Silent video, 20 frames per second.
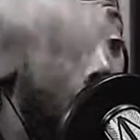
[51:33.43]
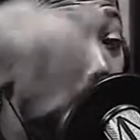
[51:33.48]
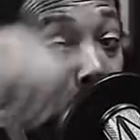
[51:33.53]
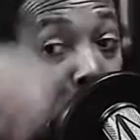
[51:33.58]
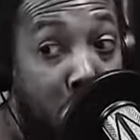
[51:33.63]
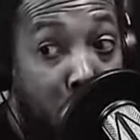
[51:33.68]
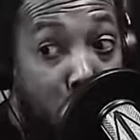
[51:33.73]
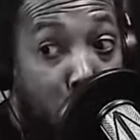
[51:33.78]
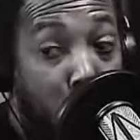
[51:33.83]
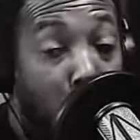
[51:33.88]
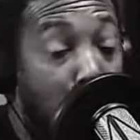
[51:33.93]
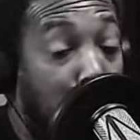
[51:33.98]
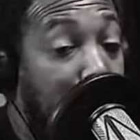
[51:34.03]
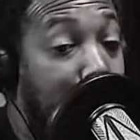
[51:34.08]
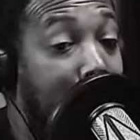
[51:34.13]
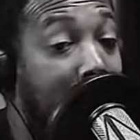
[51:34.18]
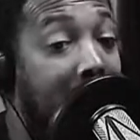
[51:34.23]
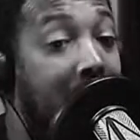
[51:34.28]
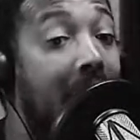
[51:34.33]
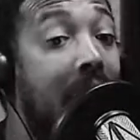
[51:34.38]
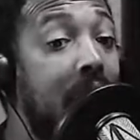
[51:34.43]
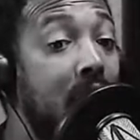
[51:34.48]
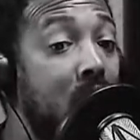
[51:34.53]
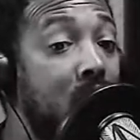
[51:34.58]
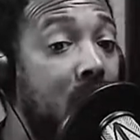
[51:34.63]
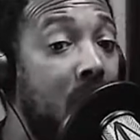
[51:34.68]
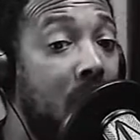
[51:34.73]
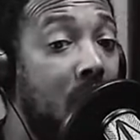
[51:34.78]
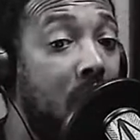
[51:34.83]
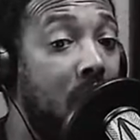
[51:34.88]
and then close it behind you
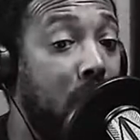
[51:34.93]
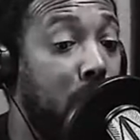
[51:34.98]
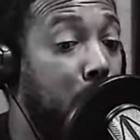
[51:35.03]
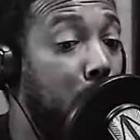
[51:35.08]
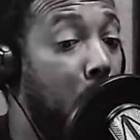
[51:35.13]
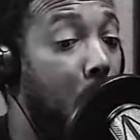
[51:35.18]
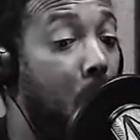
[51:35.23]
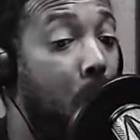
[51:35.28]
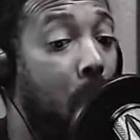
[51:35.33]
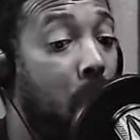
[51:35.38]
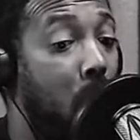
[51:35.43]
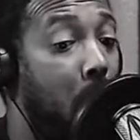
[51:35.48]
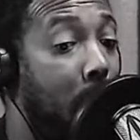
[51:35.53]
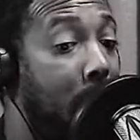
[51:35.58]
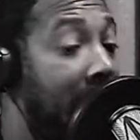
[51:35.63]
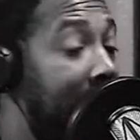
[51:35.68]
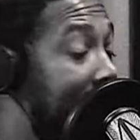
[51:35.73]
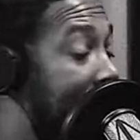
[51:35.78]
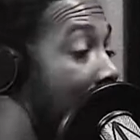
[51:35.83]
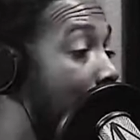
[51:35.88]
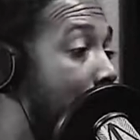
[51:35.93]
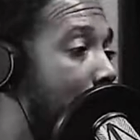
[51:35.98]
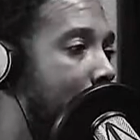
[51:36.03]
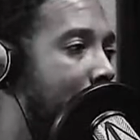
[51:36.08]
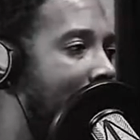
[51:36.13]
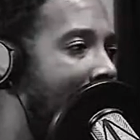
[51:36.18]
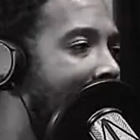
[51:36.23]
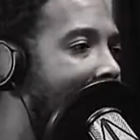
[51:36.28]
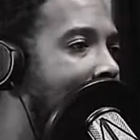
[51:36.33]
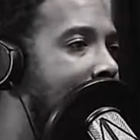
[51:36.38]
because you don't want nobody coming
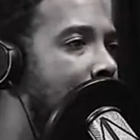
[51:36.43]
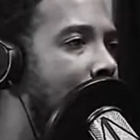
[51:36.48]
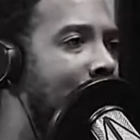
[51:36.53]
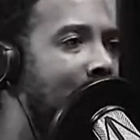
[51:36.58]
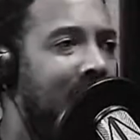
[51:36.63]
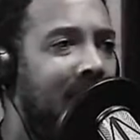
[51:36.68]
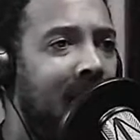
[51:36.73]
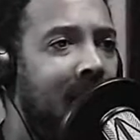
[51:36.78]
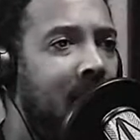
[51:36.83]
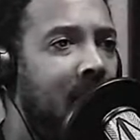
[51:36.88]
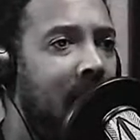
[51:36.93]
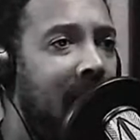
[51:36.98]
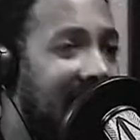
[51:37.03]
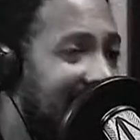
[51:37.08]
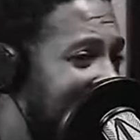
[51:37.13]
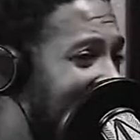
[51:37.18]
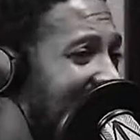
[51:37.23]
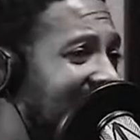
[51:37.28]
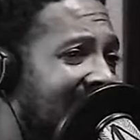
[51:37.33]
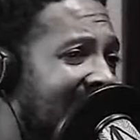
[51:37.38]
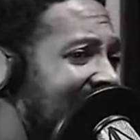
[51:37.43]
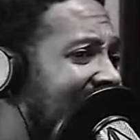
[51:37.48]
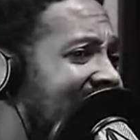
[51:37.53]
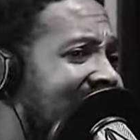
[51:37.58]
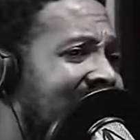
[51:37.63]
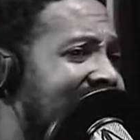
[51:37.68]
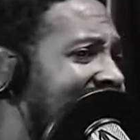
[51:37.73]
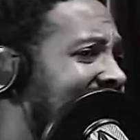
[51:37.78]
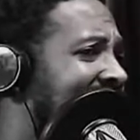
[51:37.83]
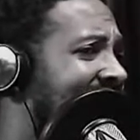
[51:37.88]
behind you. It's a lot of
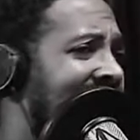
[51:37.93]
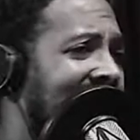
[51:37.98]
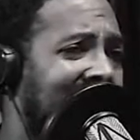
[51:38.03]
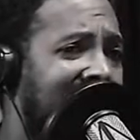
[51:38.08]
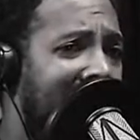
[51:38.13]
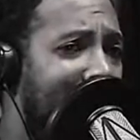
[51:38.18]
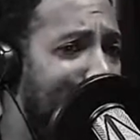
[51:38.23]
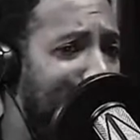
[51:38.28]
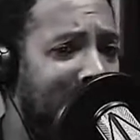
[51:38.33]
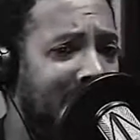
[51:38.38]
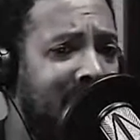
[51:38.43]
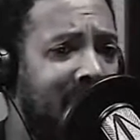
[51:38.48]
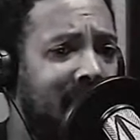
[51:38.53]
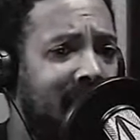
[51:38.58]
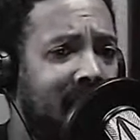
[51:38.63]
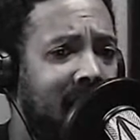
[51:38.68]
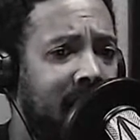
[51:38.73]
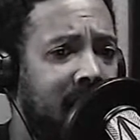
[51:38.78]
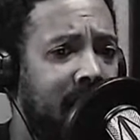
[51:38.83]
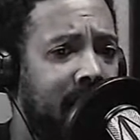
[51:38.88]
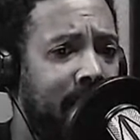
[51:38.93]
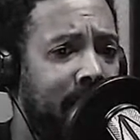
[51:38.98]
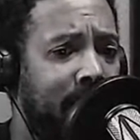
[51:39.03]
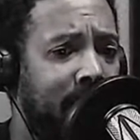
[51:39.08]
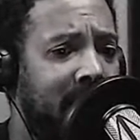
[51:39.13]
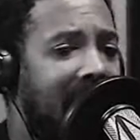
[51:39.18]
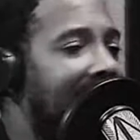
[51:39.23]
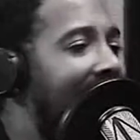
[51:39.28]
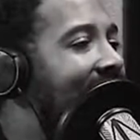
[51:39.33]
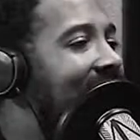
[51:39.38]
niggas like that, man.
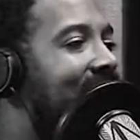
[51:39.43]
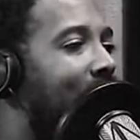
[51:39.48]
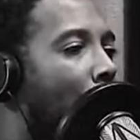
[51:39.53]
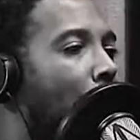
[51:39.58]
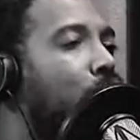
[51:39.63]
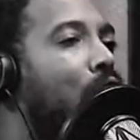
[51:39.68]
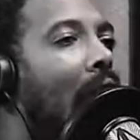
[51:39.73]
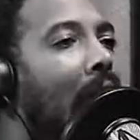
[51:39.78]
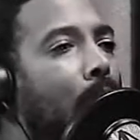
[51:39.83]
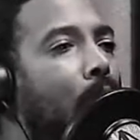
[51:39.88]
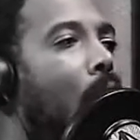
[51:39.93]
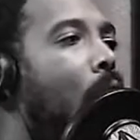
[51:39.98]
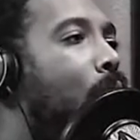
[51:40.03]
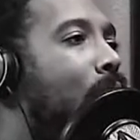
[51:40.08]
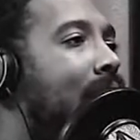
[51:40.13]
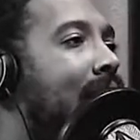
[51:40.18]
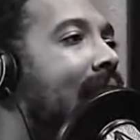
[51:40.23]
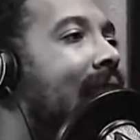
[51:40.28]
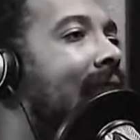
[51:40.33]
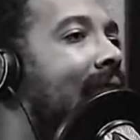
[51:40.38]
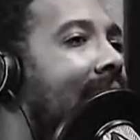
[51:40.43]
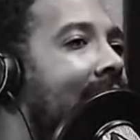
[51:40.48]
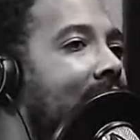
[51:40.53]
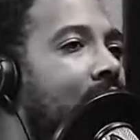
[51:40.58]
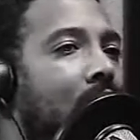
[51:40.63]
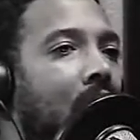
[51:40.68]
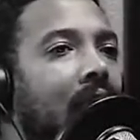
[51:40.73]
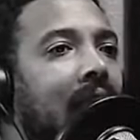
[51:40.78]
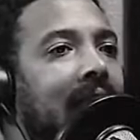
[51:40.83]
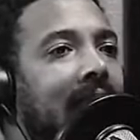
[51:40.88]
Like I told you, I worked with a nigga that had the
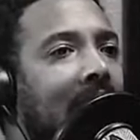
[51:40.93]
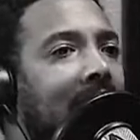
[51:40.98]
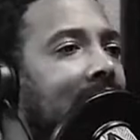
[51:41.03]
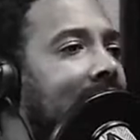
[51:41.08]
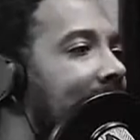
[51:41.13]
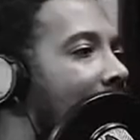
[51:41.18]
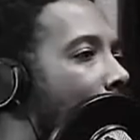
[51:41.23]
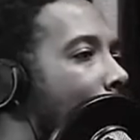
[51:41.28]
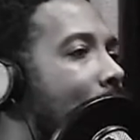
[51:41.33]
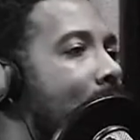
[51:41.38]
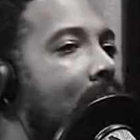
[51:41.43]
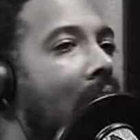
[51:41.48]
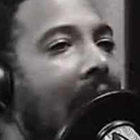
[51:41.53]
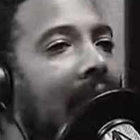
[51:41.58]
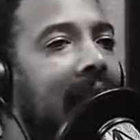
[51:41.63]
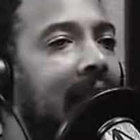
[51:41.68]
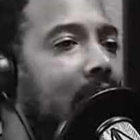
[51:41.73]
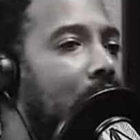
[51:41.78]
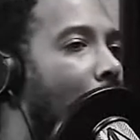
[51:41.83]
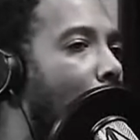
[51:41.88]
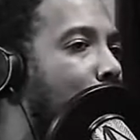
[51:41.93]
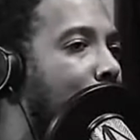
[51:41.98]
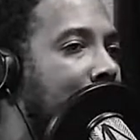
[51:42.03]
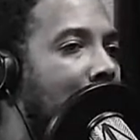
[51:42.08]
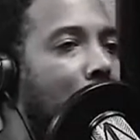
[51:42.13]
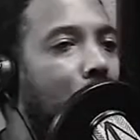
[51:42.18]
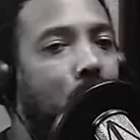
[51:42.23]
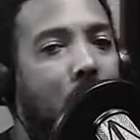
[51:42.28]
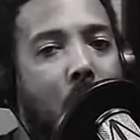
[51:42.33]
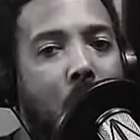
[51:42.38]
nerve to try to tell me I need to go
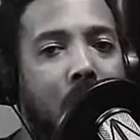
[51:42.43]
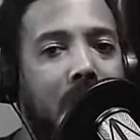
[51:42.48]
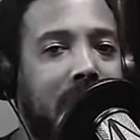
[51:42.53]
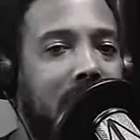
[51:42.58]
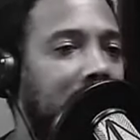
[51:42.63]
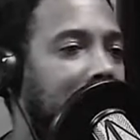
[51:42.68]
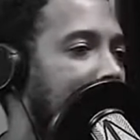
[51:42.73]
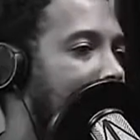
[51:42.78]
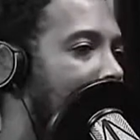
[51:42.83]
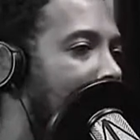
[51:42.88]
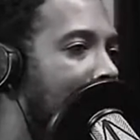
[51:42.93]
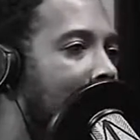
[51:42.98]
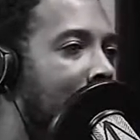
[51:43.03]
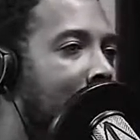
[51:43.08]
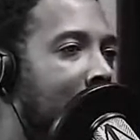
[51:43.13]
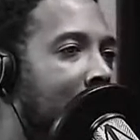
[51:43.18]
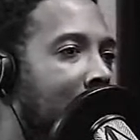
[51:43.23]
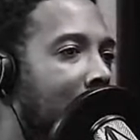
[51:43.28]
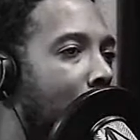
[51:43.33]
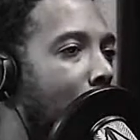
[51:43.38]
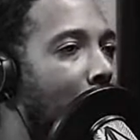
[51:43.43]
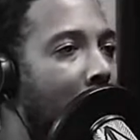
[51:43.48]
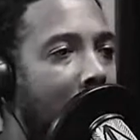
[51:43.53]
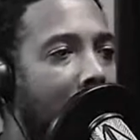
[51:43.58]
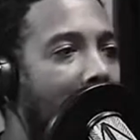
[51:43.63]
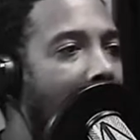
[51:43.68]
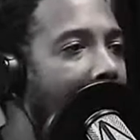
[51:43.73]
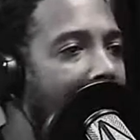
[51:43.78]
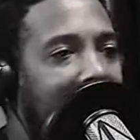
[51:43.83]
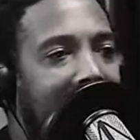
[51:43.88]
sell cars and shit. And
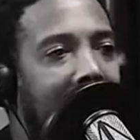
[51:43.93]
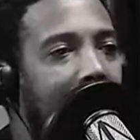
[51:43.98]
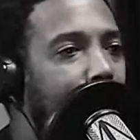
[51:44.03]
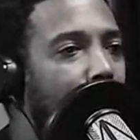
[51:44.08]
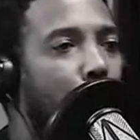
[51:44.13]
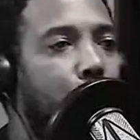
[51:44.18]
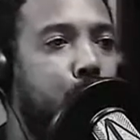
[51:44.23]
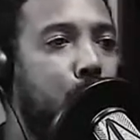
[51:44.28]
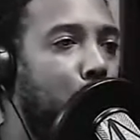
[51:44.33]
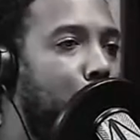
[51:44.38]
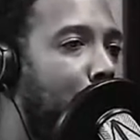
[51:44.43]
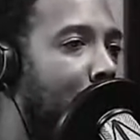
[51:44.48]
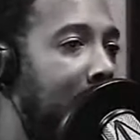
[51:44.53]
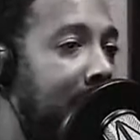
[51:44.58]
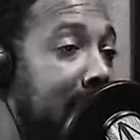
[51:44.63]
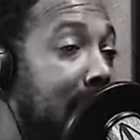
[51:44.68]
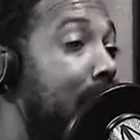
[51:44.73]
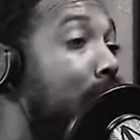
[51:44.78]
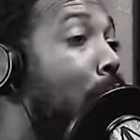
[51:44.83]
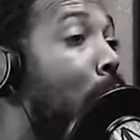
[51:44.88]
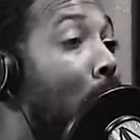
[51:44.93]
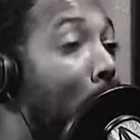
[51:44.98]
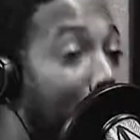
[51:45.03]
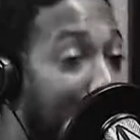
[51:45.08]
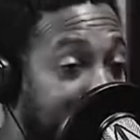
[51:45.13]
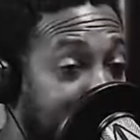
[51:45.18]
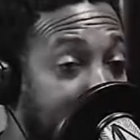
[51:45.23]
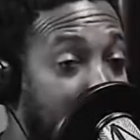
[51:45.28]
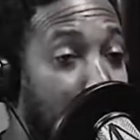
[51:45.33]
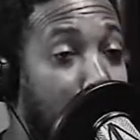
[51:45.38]
I didn't have no future at this
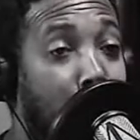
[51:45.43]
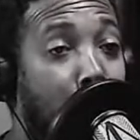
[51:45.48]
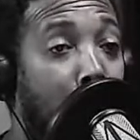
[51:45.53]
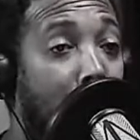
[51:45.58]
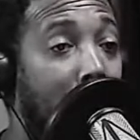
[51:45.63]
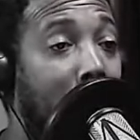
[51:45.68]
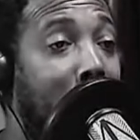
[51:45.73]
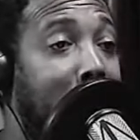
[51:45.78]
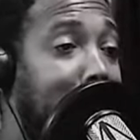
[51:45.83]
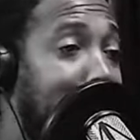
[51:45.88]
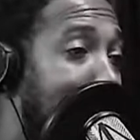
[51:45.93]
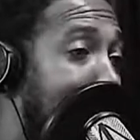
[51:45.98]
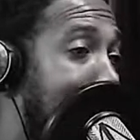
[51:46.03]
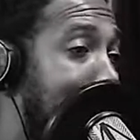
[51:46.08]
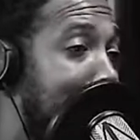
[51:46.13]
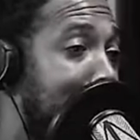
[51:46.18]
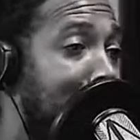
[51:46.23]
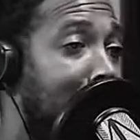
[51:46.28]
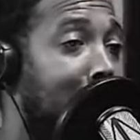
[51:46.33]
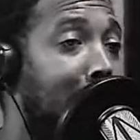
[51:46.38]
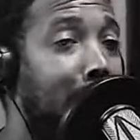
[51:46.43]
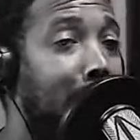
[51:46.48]
particular corporate plantation job.